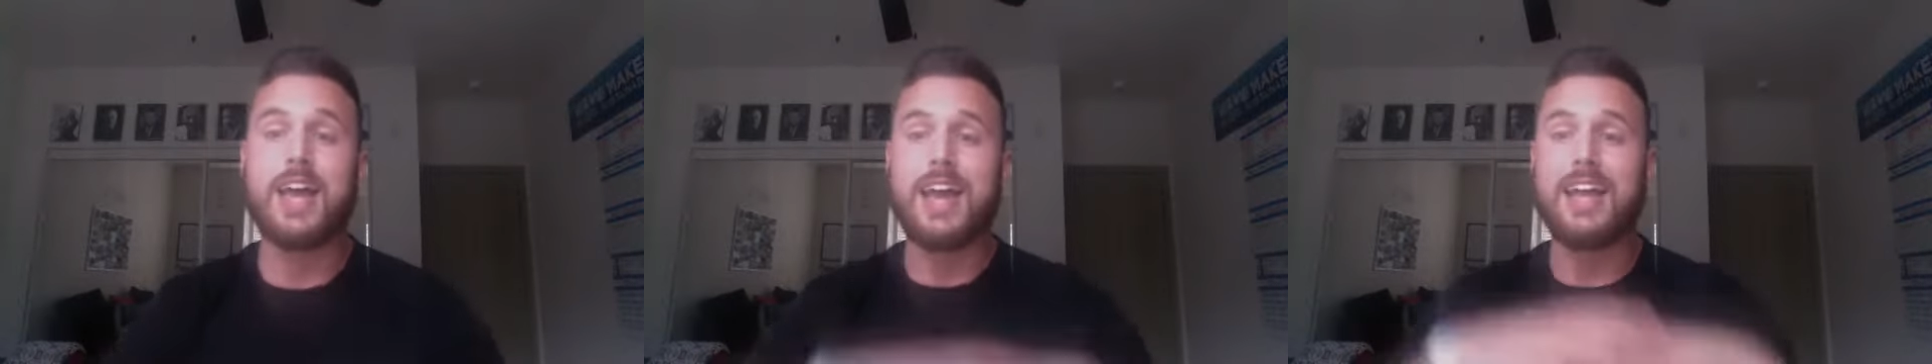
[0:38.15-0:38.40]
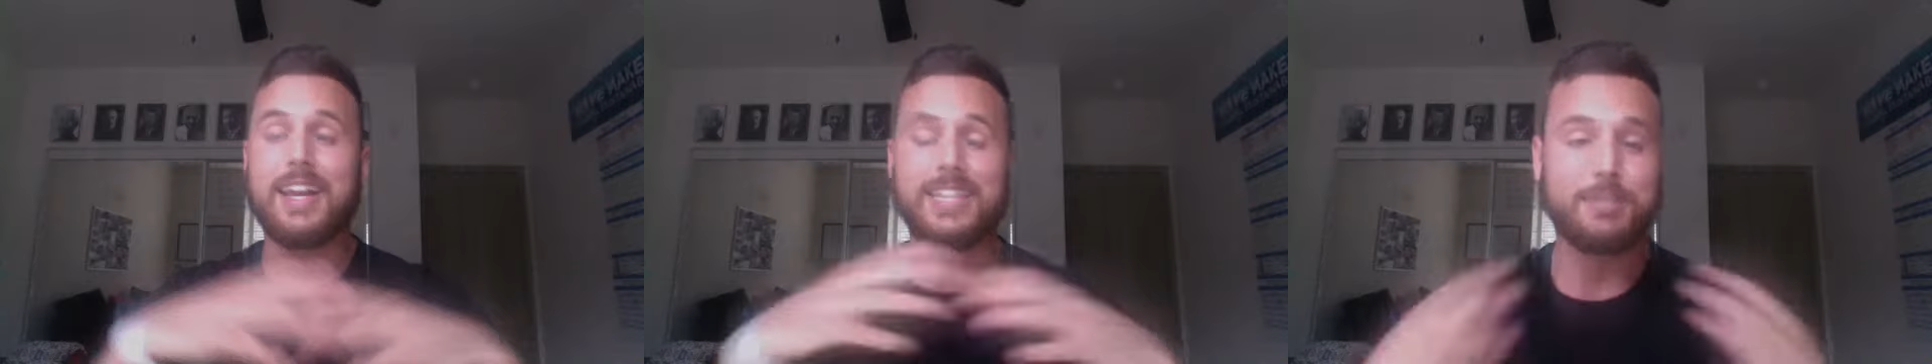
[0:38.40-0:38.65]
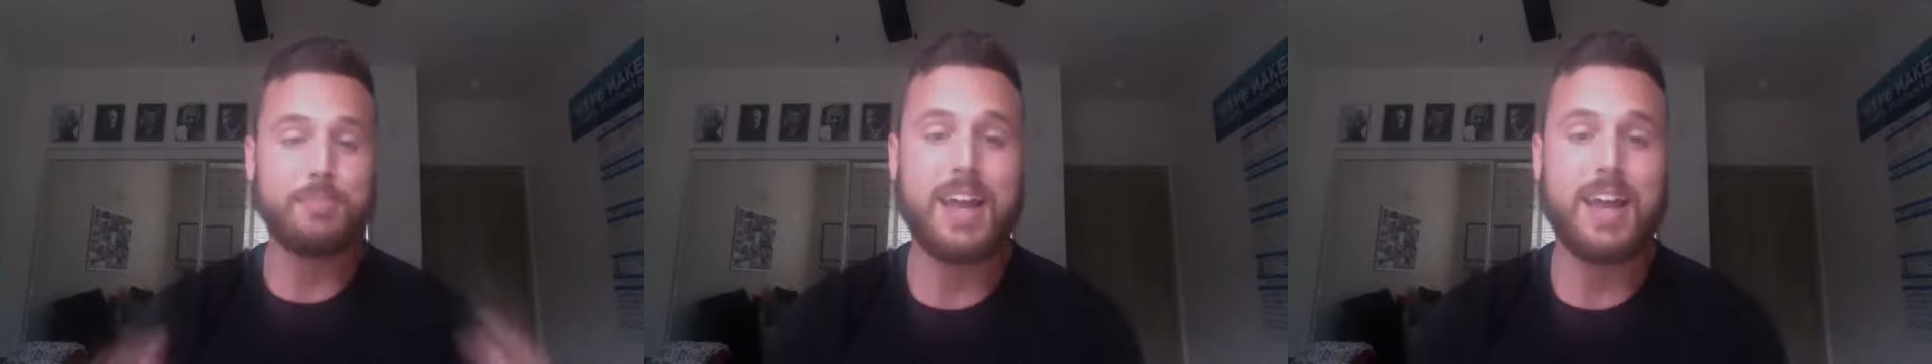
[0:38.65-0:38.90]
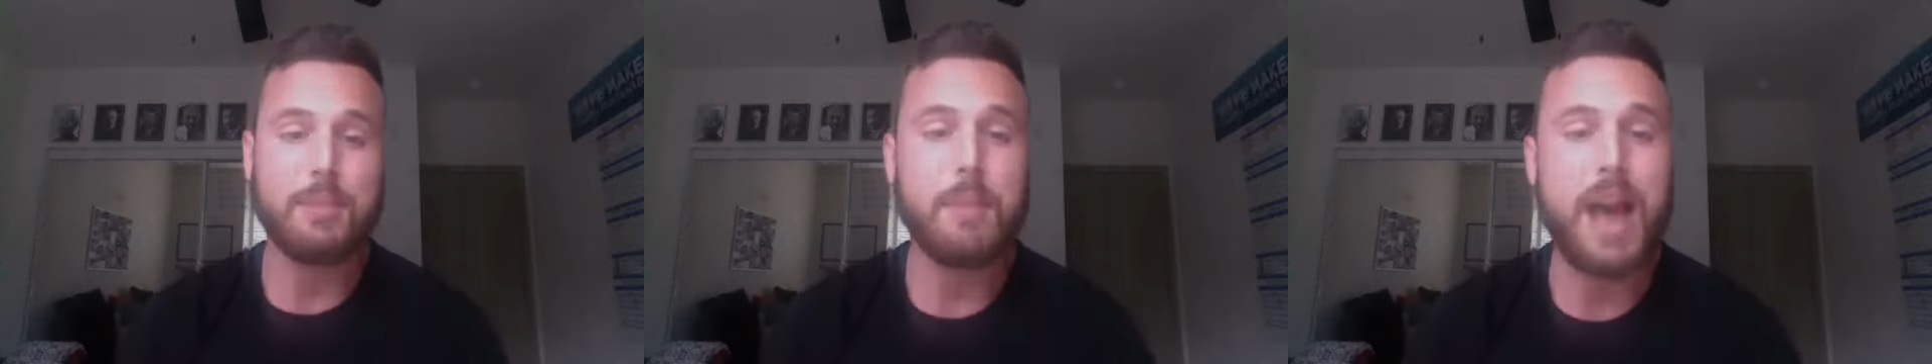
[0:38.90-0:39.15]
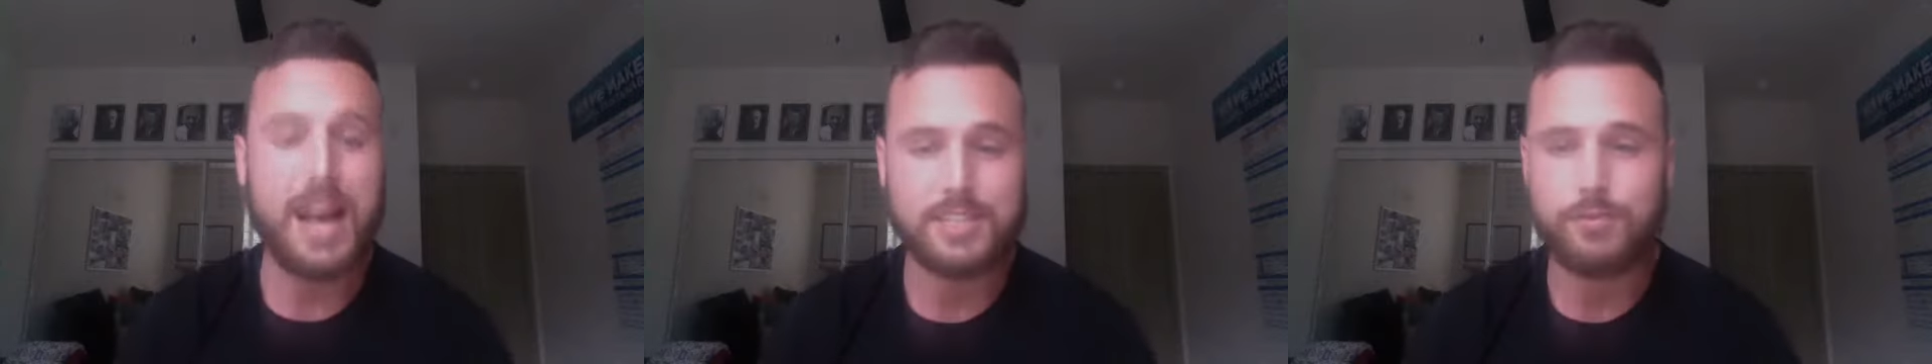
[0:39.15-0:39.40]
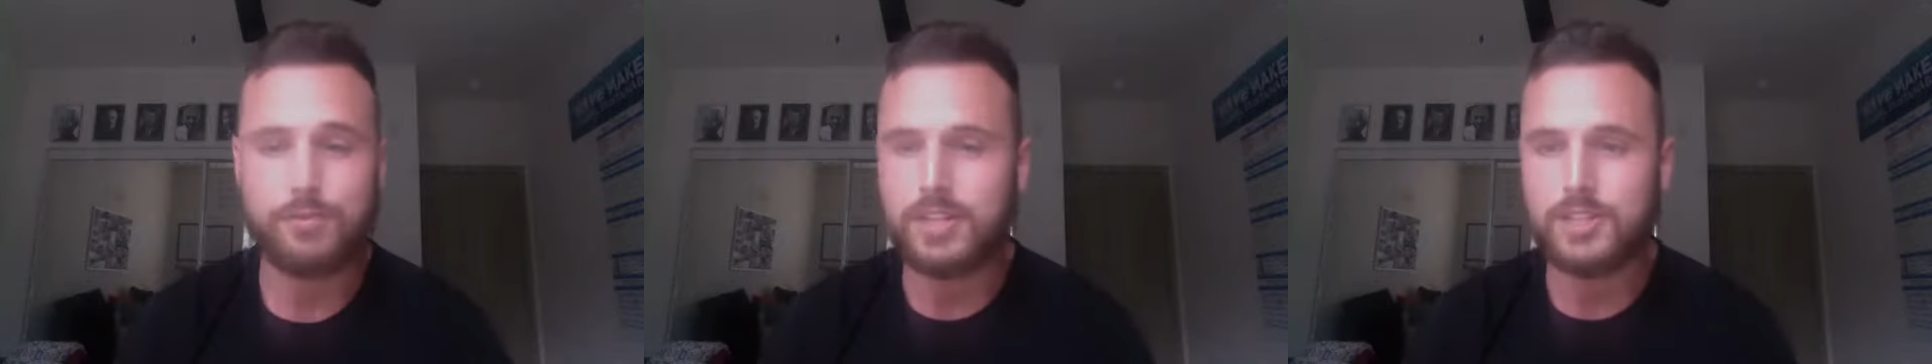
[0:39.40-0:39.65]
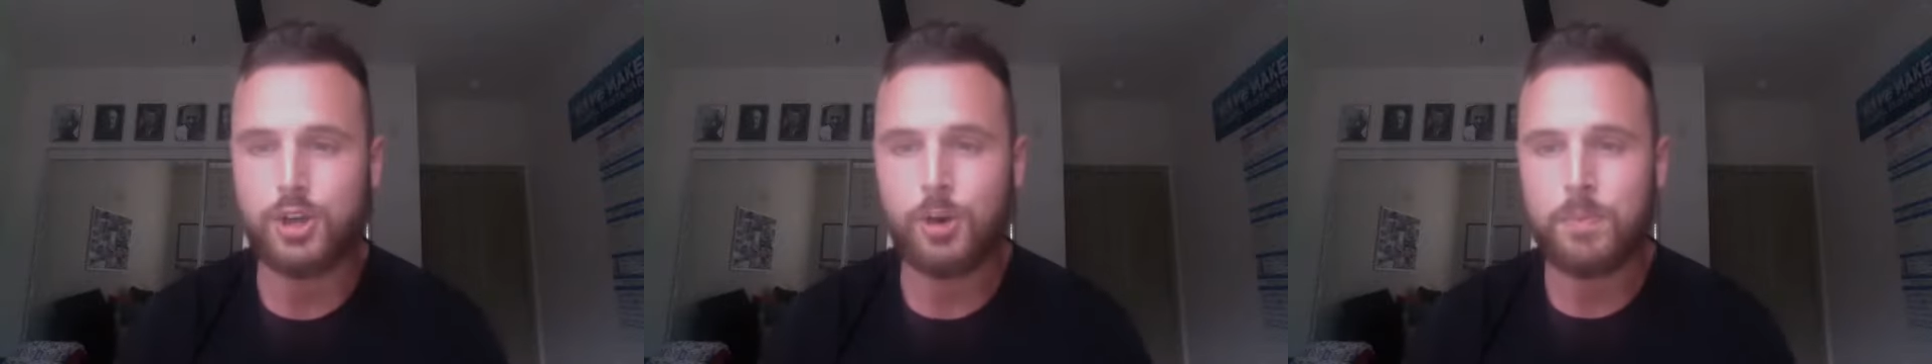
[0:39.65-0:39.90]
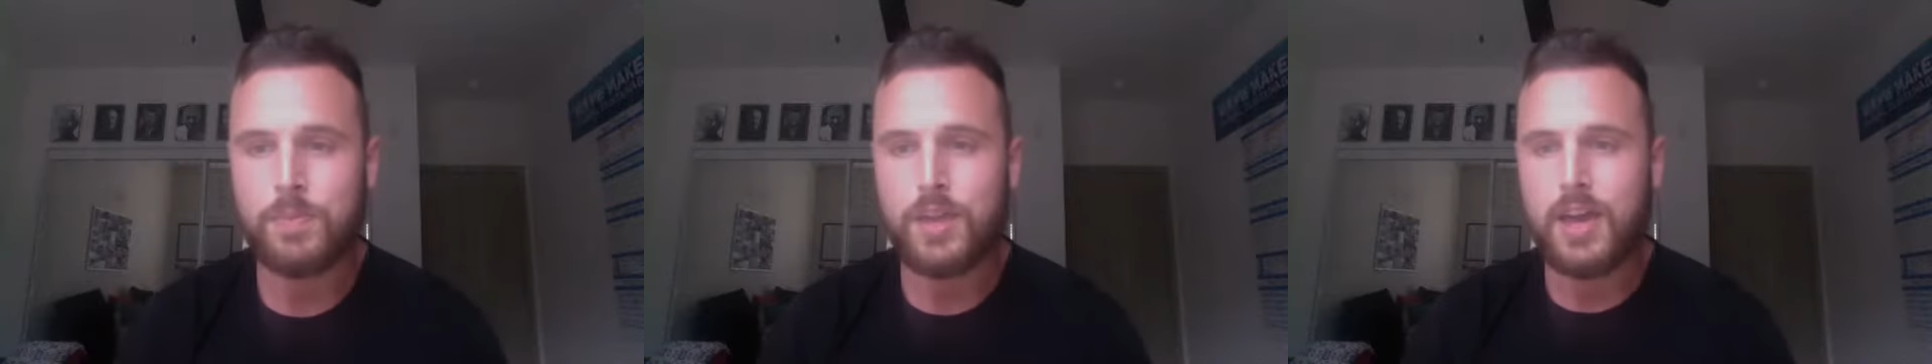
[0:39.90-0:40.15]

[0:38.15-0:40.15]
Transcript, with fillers: and expanding massively so